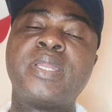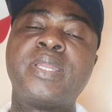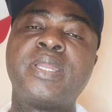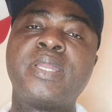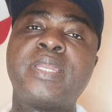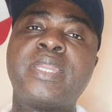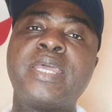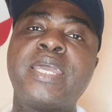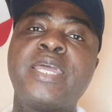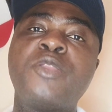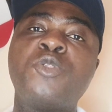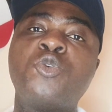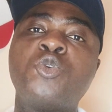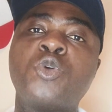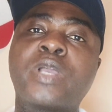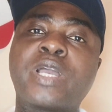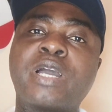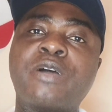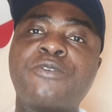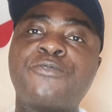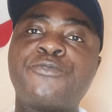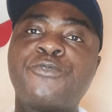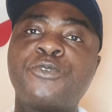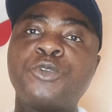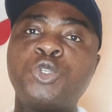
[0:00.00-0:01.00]
then you
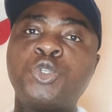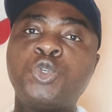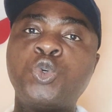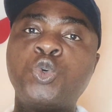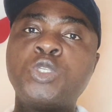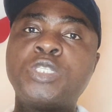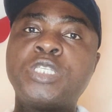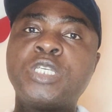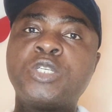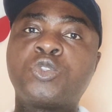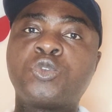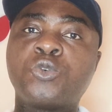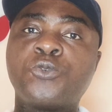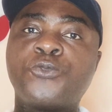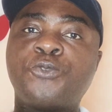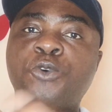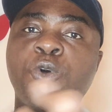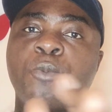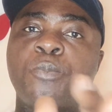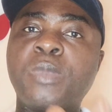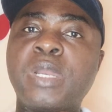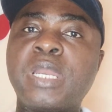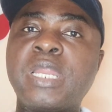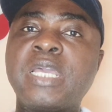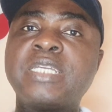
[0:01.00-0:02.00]
can use it to
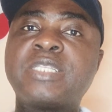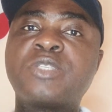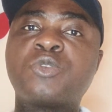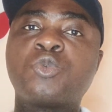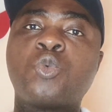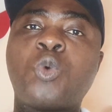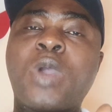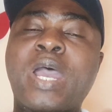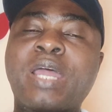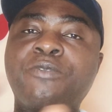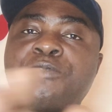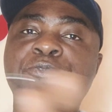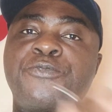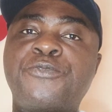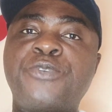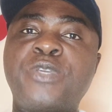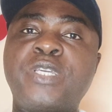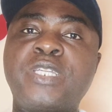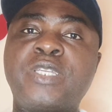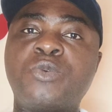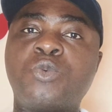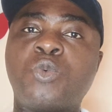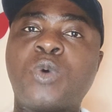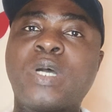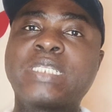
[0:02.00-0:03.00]
formulate one
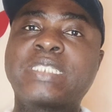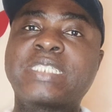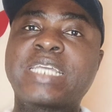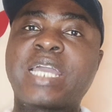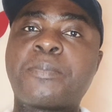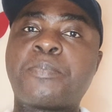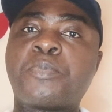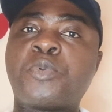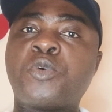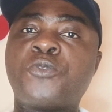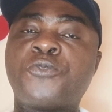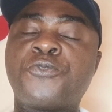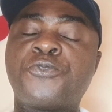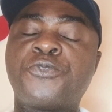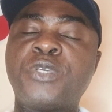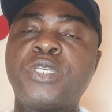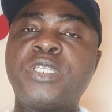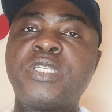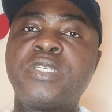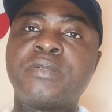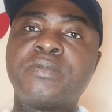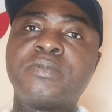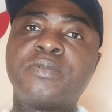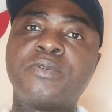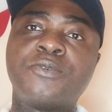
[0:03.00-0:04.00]
feed, one type of
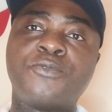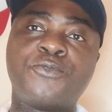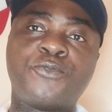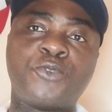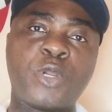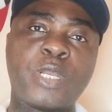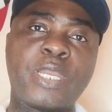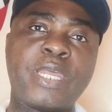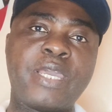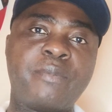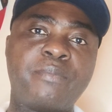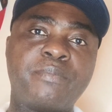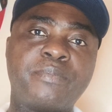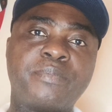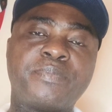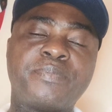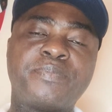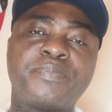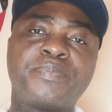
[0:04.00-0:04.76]
feed for them.